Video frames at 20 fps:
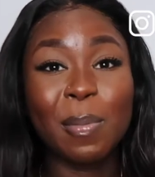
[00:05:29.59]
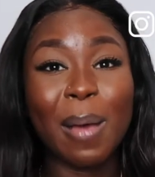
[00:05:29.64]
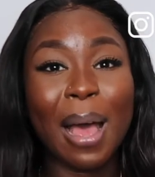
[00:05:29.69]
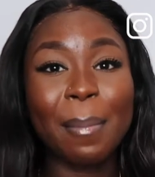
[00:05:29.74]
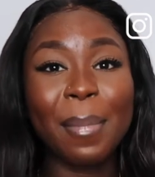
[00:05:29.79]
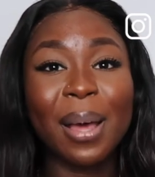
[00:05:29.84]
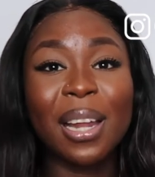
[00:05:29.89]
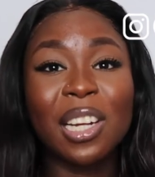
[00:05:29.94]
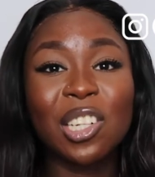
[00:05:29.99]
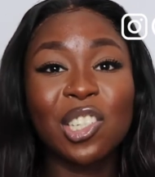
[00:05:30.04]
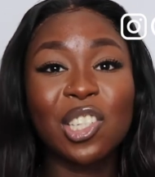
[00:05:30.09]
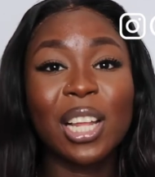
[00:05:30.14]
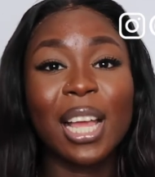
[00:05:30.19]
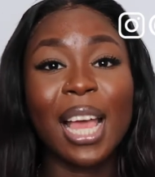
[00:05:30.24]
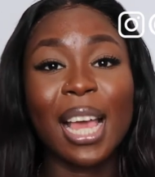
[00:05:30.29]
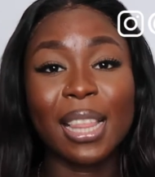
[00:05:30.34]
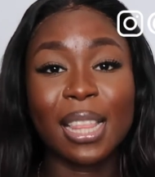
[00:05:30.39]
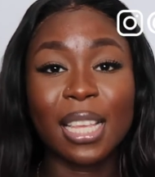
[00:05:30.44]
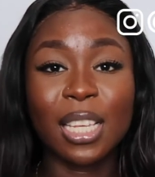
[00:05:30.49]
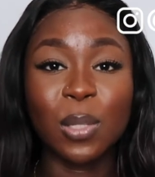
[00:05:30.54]
But I managed to
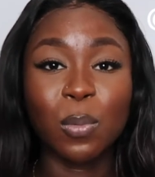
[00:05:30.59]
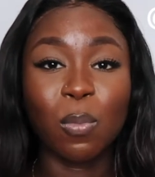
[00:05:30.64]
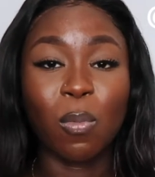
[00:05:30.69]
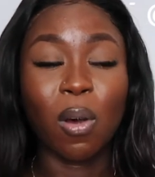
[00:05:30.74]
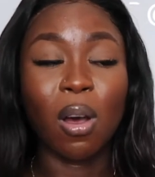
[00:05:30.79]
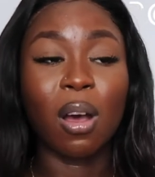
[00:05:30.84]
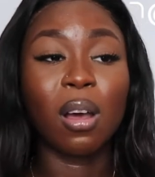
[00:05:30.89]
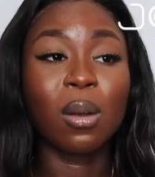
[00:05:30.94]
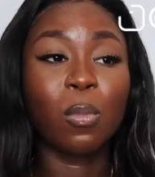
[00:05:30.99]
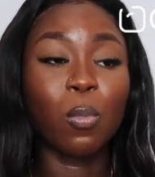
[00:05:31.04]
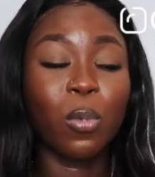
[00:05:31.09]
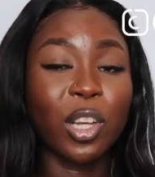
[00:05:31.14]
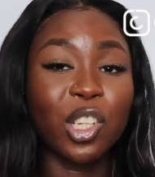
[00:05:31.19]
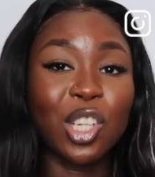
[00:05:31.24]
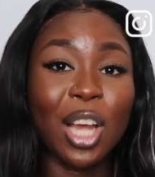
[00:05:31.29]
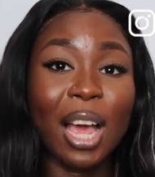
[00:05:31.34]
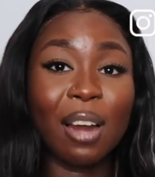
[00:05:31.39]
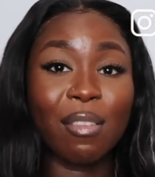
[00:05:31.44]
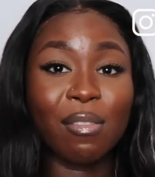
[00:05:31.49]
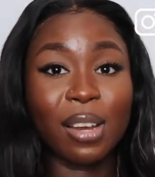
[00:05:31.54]
get this one,
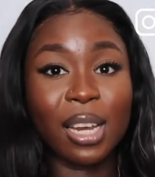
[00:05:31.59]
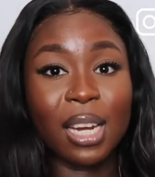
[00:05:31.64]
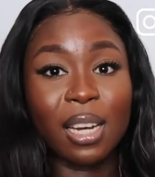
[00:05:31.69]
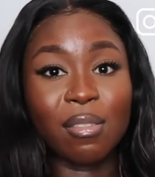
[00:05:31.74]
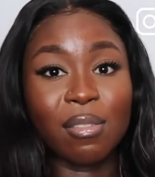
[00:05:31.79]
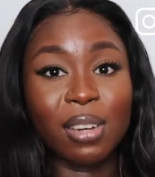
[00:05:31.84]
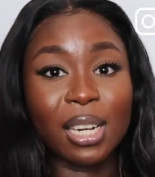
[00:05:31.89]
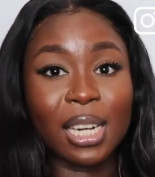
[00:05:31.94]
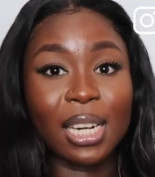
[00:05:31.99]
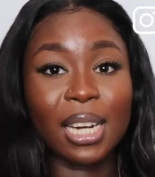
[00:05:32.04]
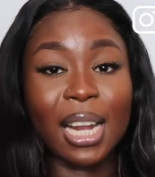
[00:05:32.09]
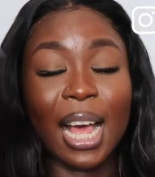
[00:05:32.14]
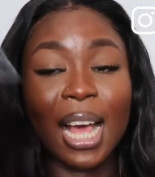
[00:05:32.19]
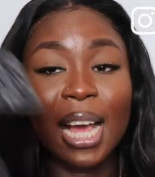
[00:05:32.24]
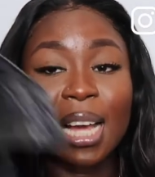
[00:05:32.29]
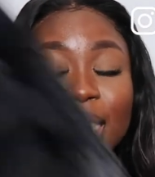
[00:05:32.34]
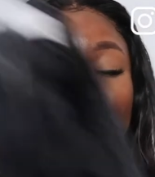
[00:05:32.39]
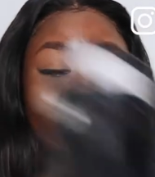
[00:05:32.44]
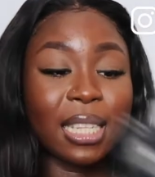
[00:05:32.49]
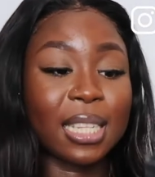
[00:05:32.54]
which I really, really
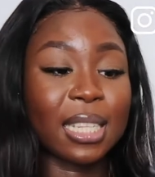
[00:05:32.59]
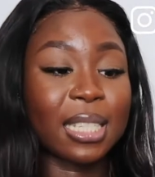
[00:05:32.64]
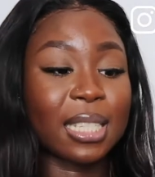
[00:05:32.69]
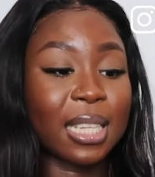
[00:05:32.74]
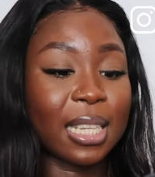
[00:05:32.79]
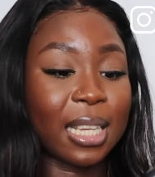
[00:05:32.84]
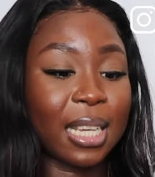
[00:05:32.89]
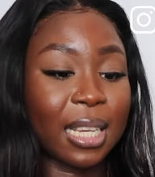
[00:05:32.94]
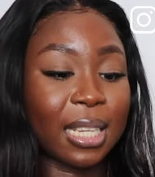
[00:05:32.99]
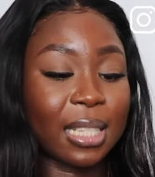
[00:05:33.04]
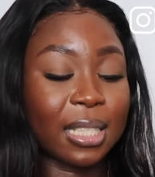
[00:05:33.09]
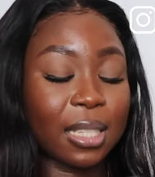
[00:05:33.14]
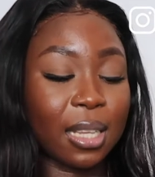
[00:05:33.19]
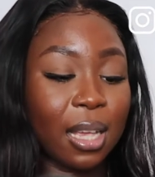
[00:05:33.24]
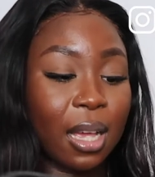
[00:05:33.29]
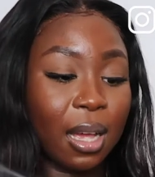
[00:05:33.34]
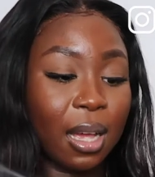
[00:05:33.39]
liked. This is,